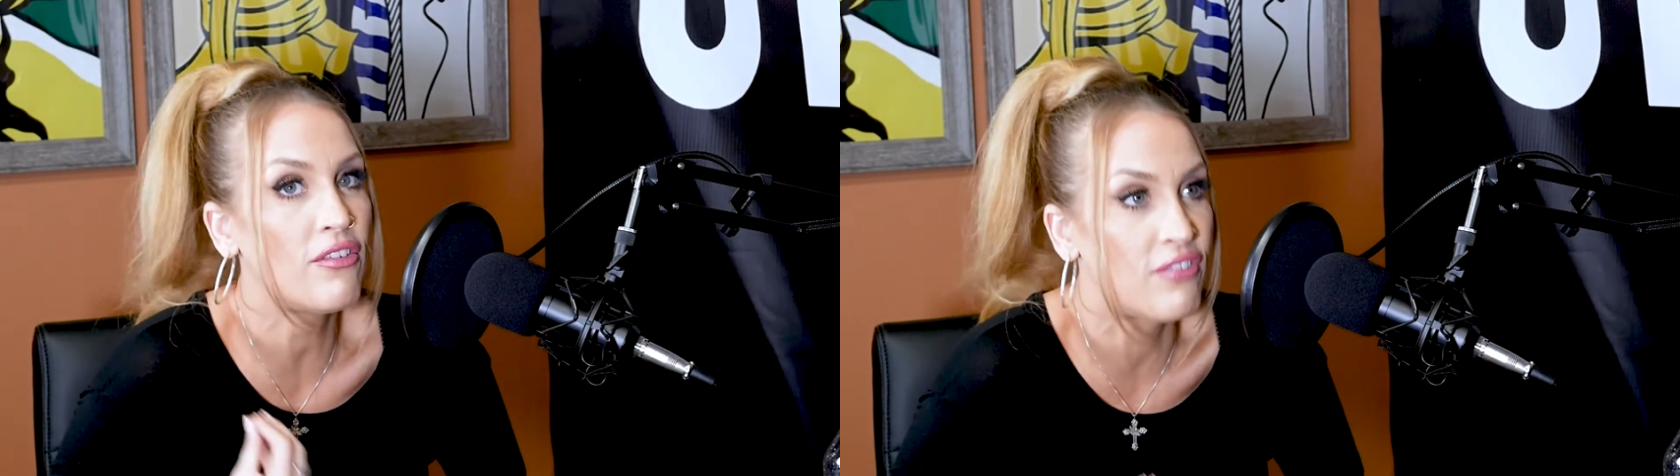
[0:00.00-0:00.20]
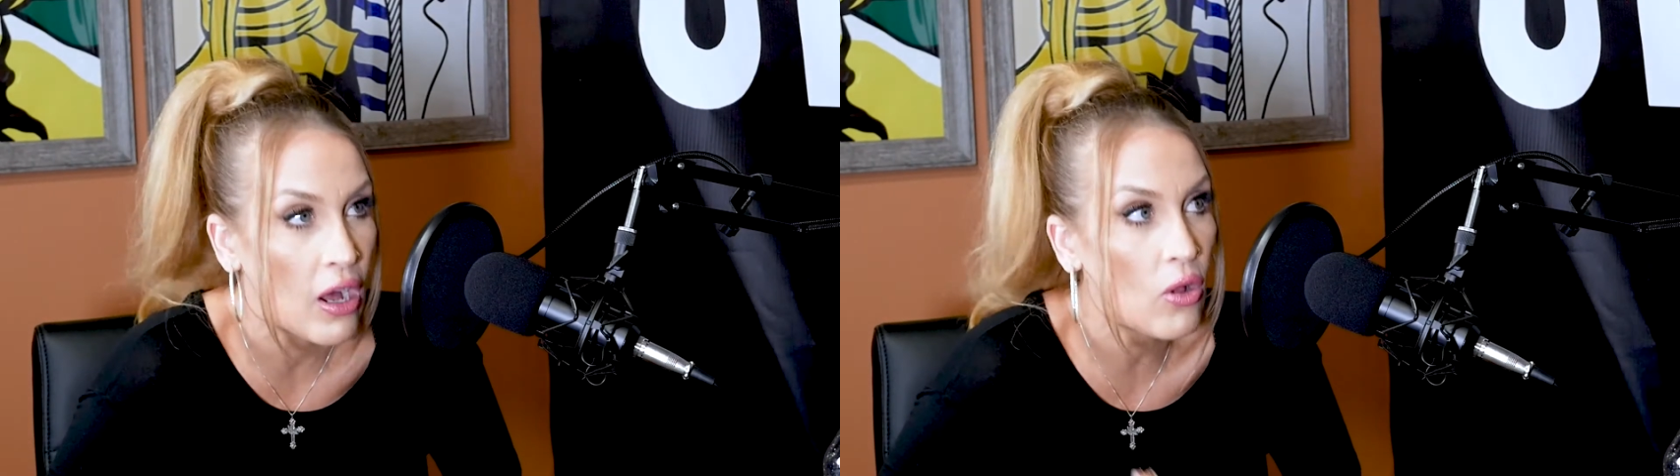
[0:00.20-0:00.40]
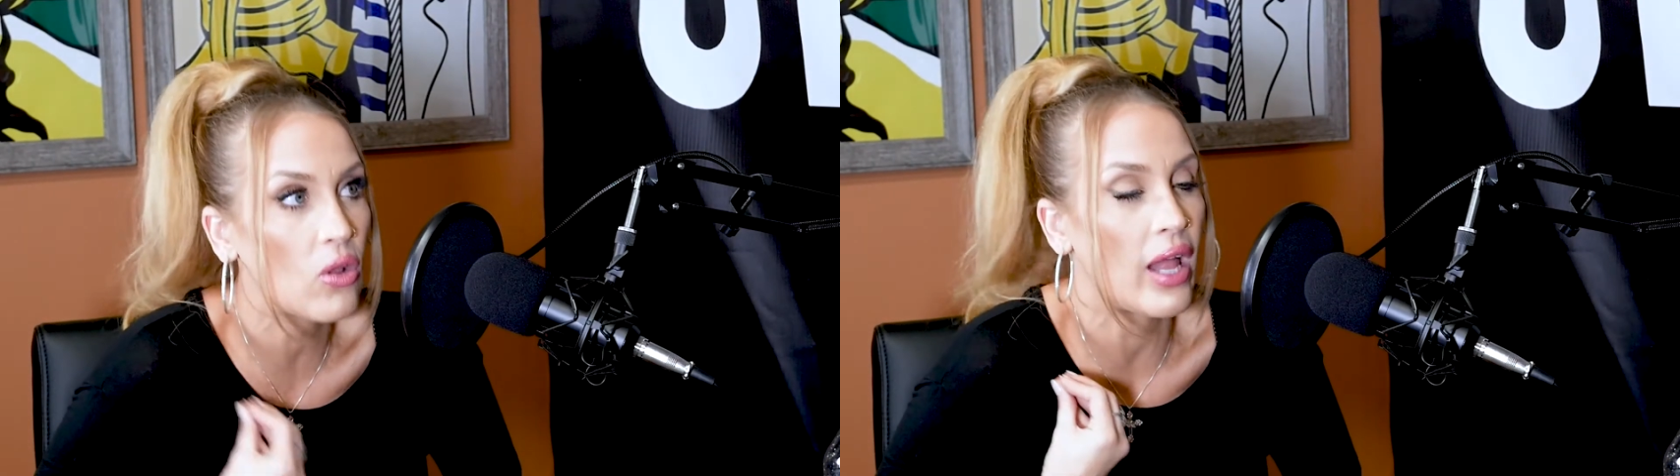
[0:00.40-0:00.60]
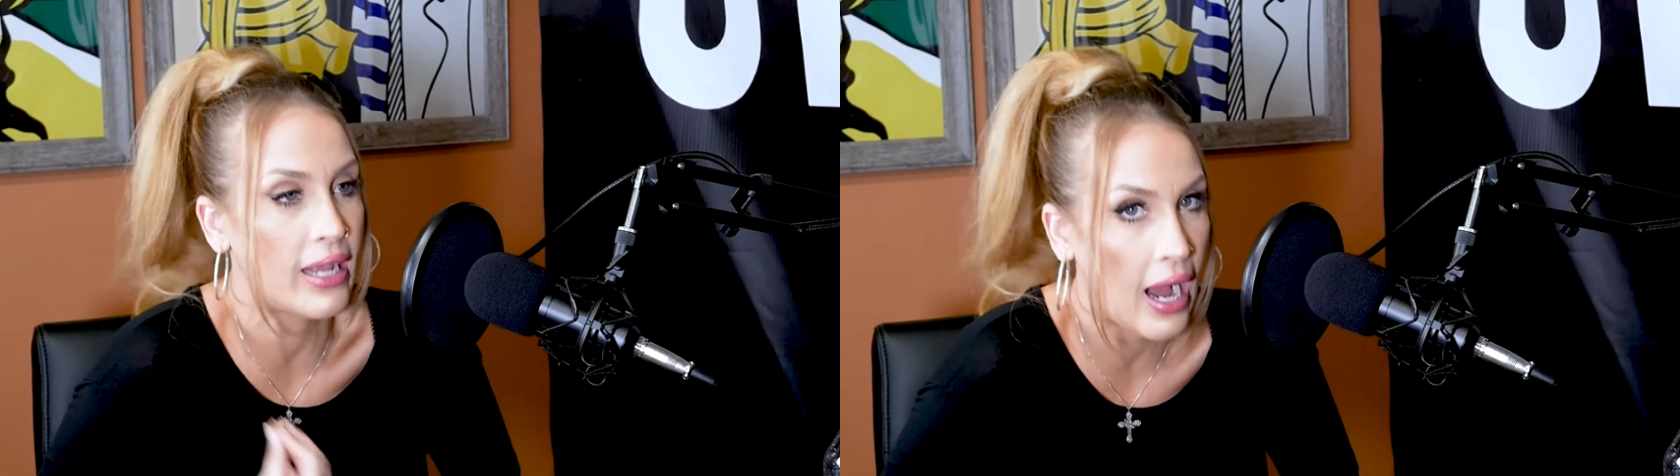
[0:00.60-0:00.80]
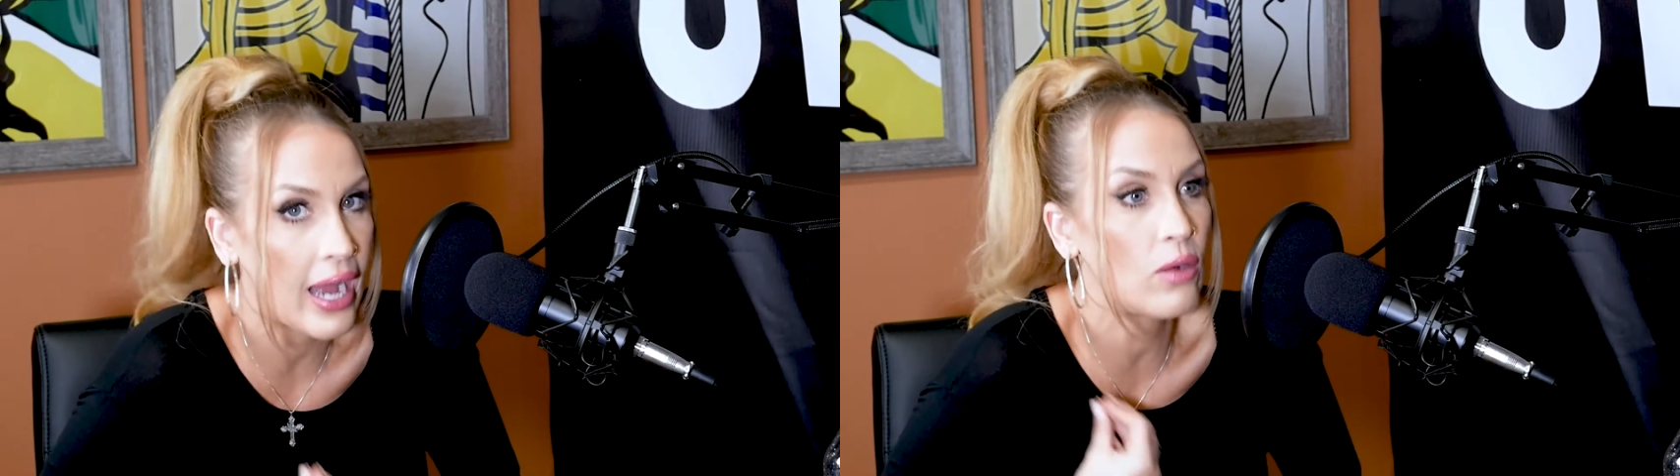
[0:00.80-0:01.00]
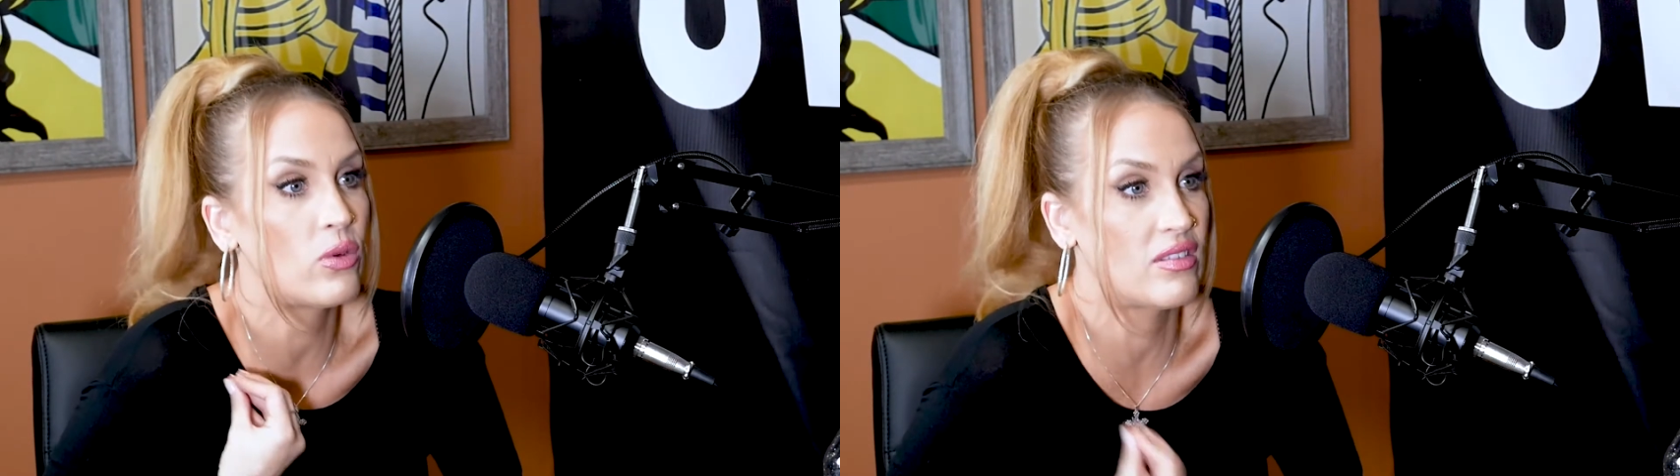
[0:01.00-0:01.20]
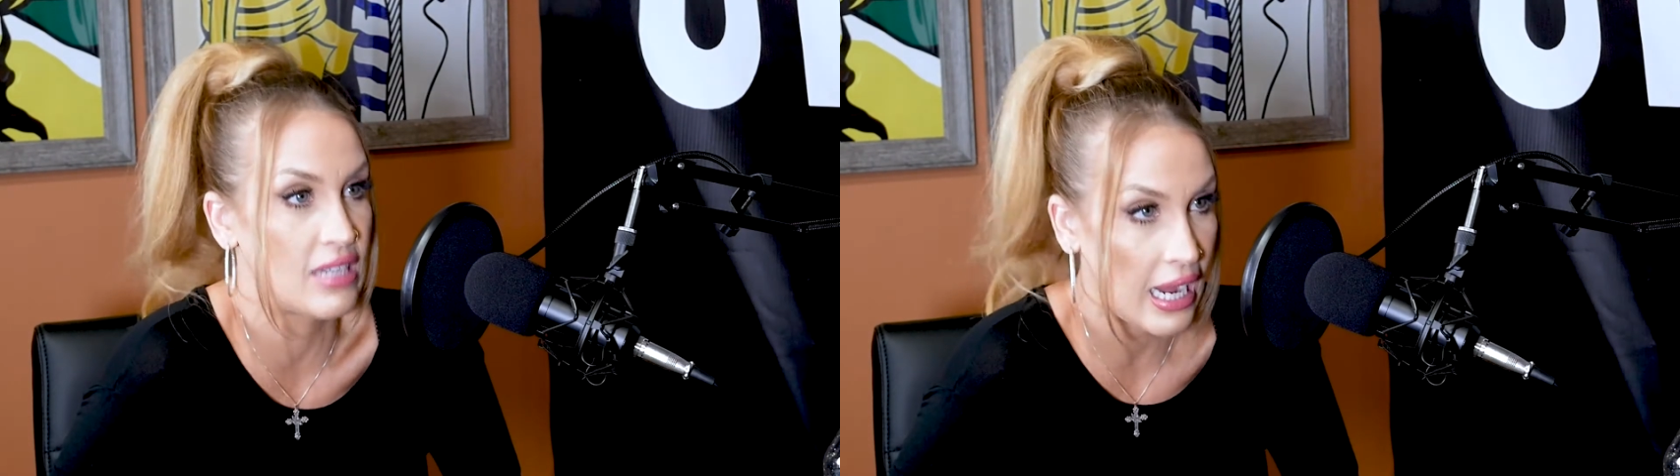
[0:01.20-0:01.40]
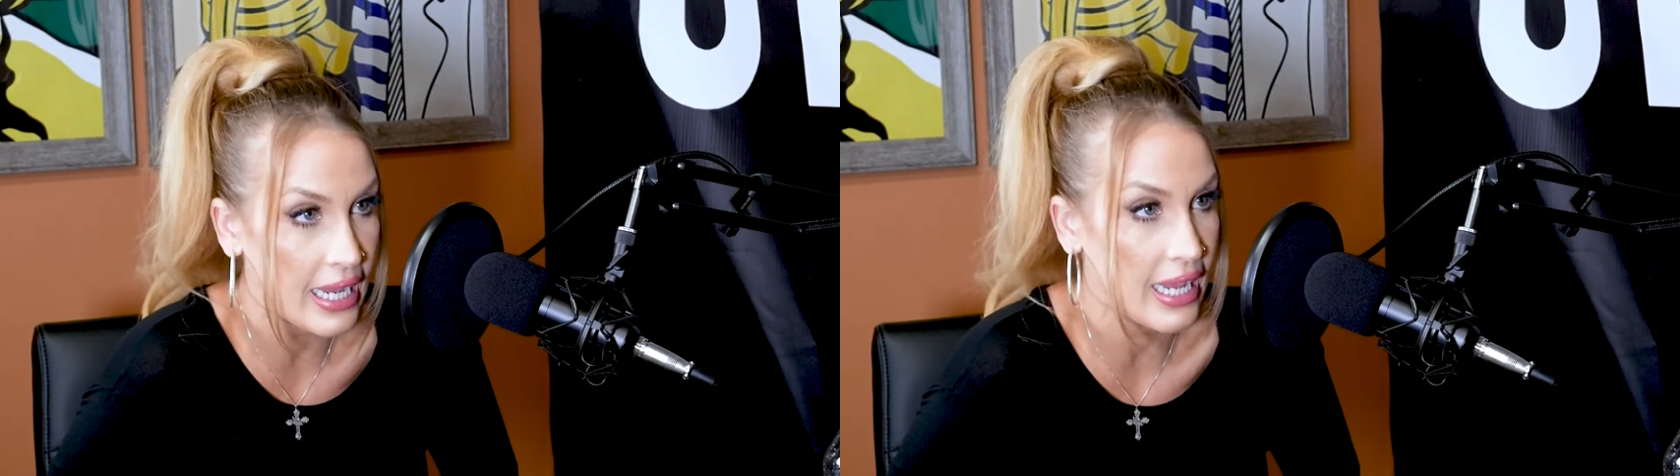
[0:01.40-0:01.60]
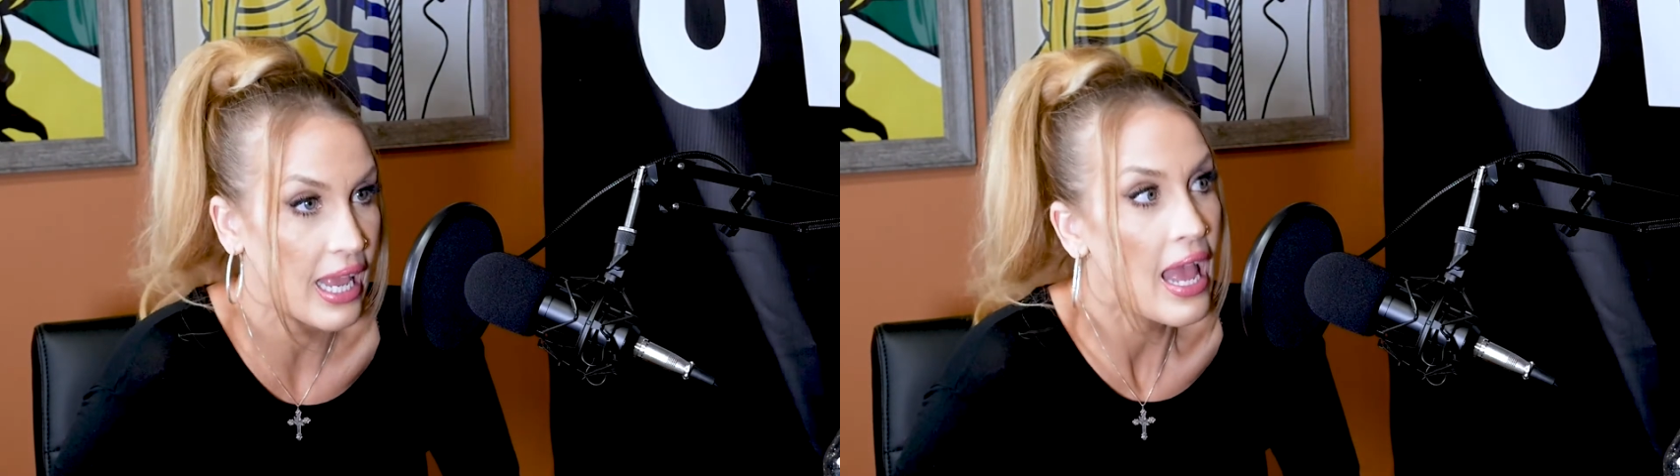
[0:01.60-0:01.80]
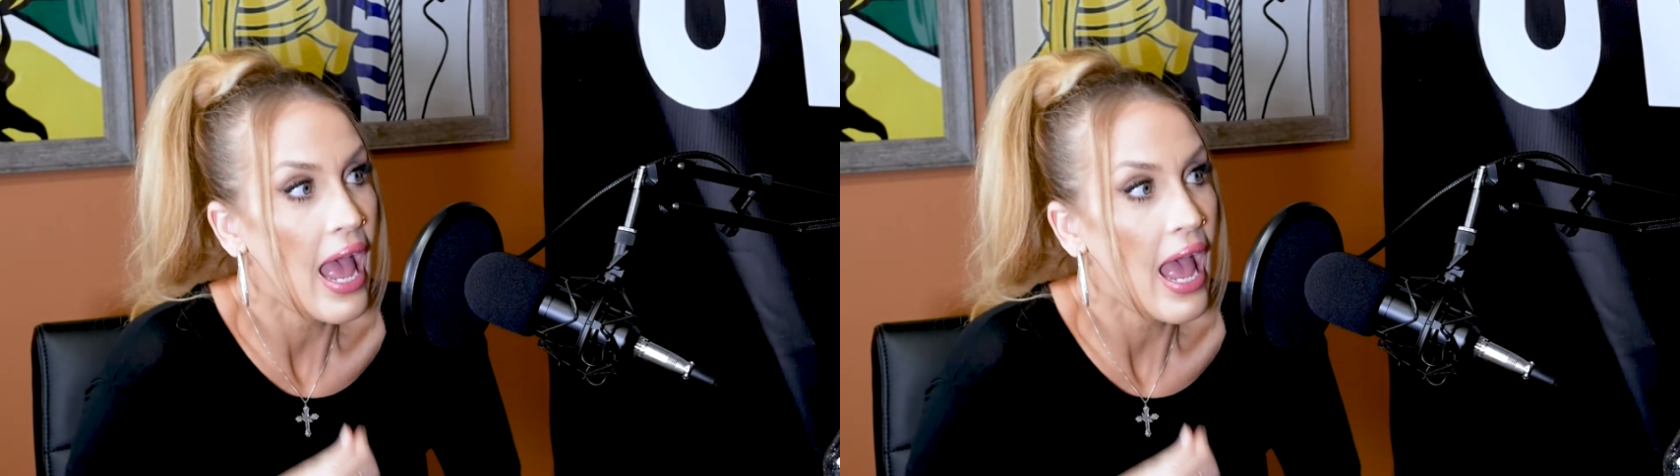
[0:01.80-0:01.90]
felt like I was dying.